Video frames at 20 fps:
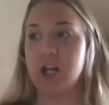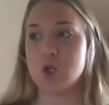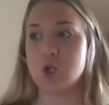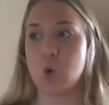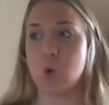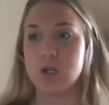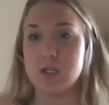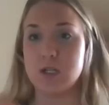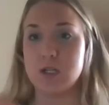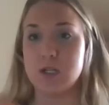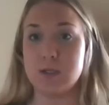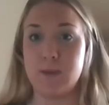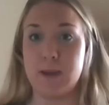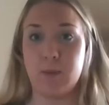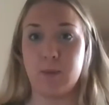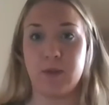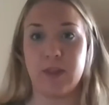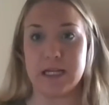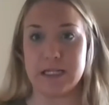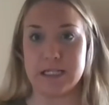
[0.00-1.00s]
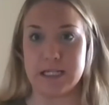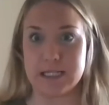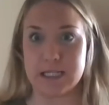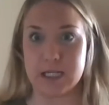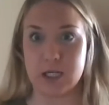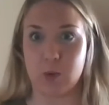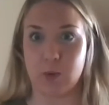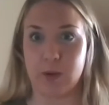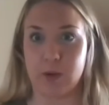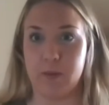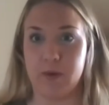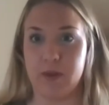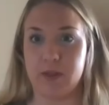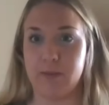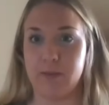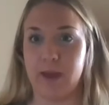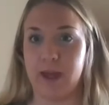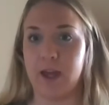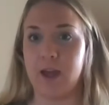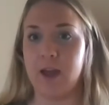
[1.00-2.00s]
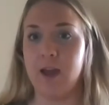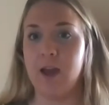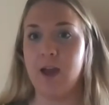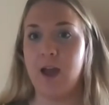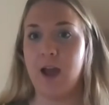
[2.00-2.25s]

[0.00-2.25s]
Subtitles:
towards people that disagree with me.